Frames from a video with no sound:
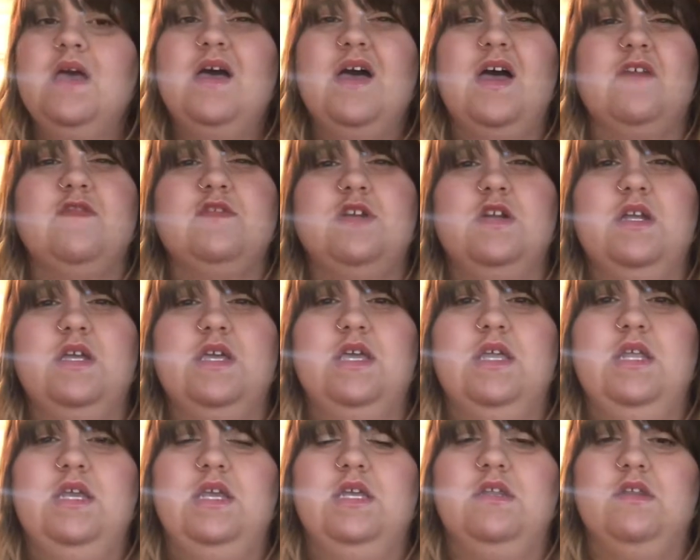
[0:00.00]
I've started
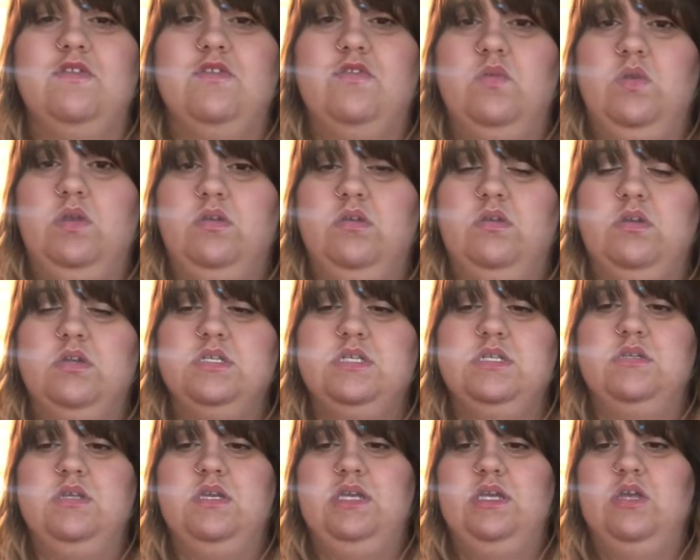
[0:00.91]
getting into thrillers
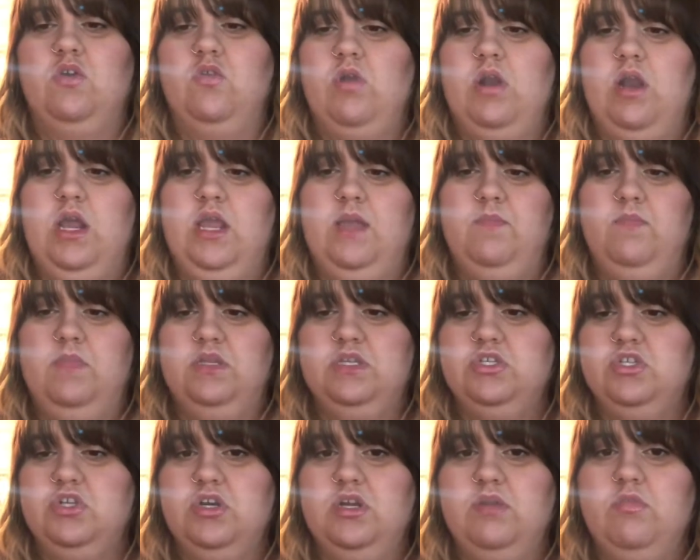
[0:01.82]
and like crime
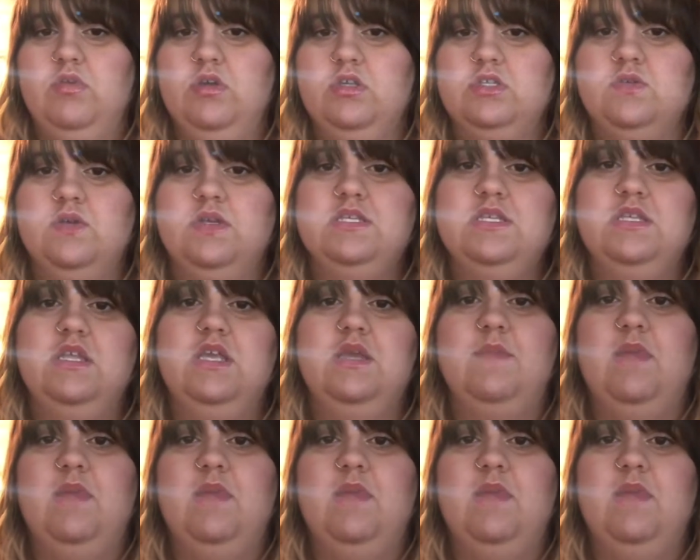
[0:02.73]
mystery books recently.